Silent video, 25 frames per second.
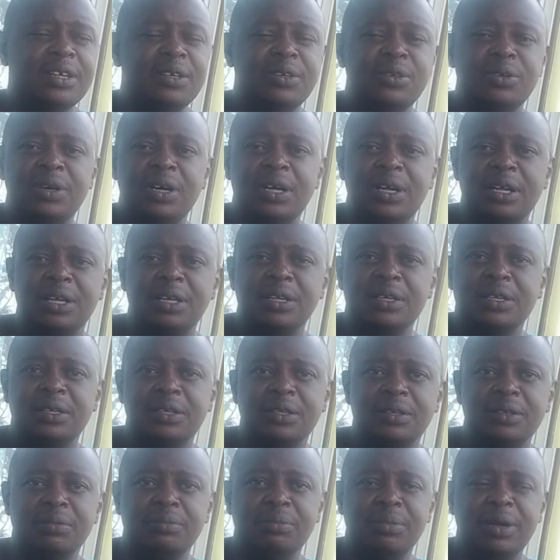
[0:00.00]
lower
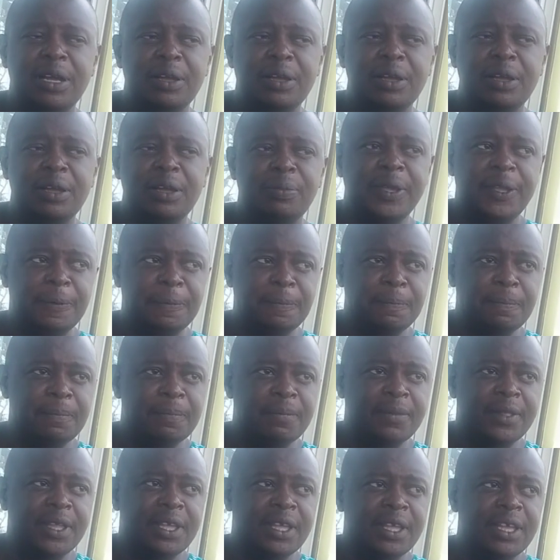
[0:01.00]
back pain.
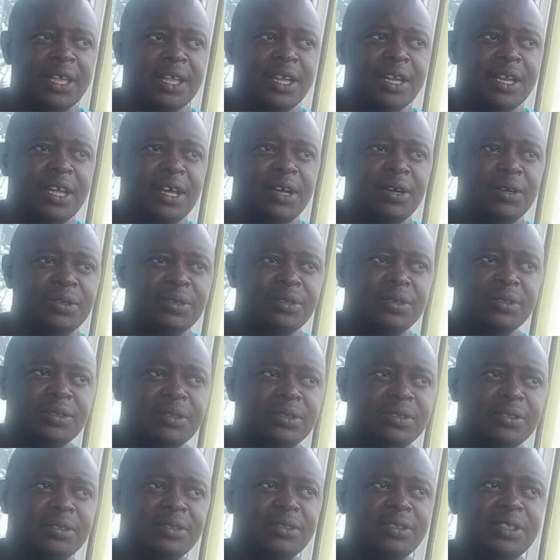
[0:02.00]
Now,
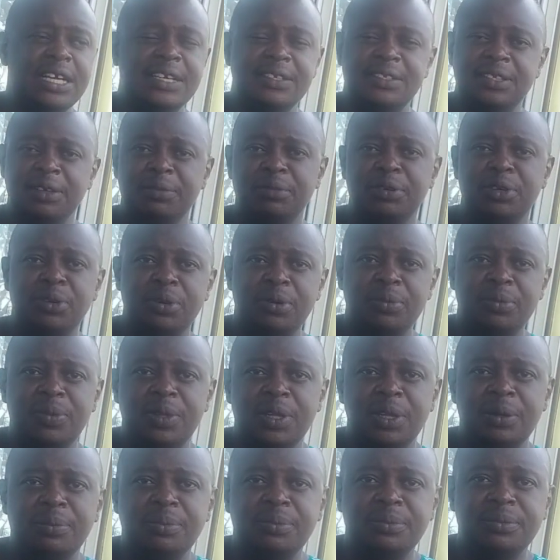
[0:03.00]
there are several of
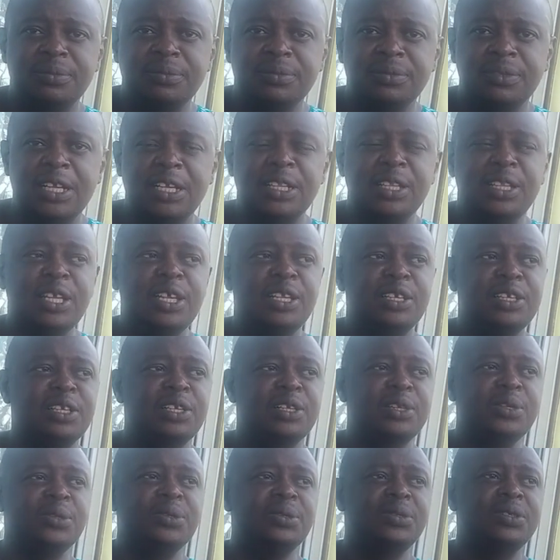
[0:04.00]
them, and they
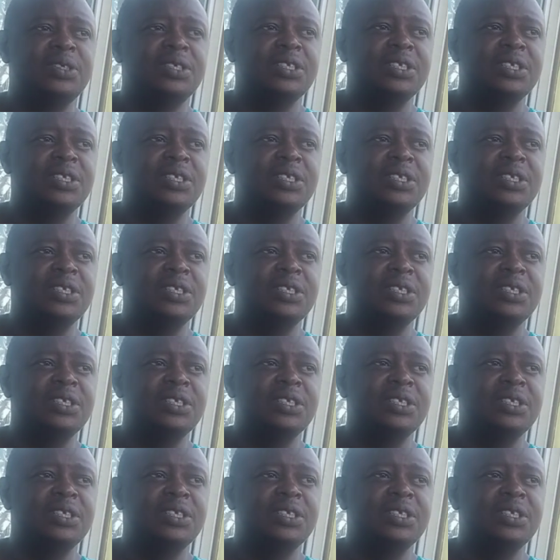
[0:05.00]
include